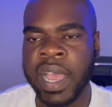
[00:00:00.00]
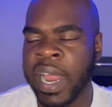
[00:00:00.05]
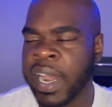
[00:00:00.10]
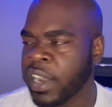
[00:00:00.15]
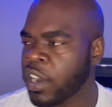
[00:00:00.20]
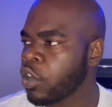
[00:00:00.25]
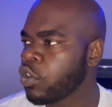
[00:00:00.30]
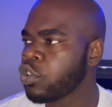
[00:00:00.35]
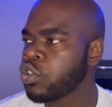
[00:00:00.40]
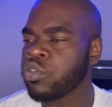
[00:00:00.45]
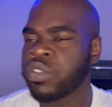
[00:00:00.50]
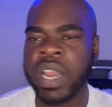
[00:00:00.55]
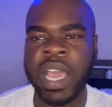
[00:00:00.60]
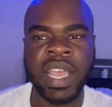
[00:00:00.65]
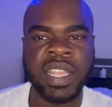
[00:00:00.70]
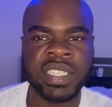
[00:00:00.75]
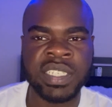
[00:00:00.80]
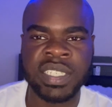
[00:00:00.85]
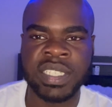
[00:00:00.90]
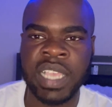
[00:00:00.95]
I know you
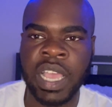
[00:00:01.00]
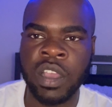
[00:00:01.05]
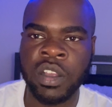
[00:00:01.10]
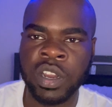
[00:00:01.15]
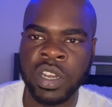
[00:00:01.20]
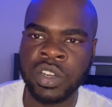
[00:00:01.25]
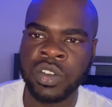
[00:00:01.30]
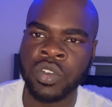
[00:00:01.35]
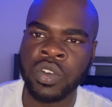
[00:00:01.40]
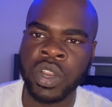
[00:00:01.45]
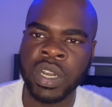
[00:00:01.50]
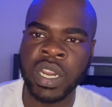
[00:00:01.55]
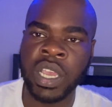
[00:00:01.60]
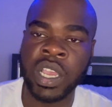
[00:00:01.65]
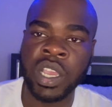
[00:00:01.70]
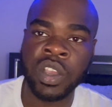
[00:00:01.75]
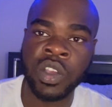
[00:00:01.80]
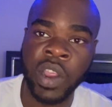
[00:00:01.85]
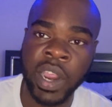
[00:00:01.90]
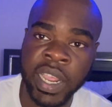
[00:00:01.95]
not just out here doing
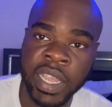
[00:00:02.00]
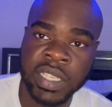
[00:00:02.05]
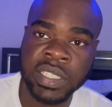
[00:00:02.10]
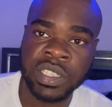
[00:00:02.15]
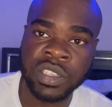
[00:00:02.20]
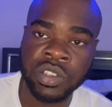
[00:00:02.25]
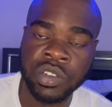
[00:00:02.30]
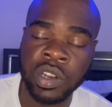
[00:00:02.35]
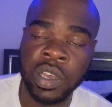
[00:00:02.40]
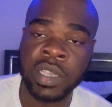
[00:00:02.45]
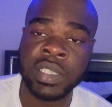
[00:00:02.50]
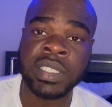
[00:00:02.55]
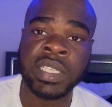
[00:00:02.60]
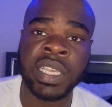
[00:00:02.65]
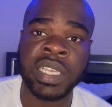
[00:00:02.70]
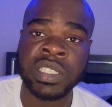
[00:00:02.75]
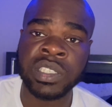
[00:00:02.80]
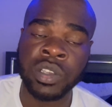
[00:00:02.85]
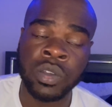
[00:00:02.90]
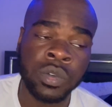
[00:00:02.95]
nothing crazy. You know what I'm
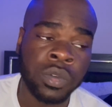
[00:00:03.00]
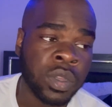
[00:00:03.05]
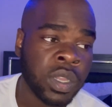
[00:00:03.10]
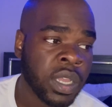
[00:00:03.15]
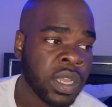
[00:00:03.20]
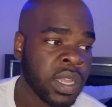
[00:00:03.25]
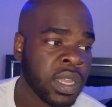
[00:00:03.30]
saying? So,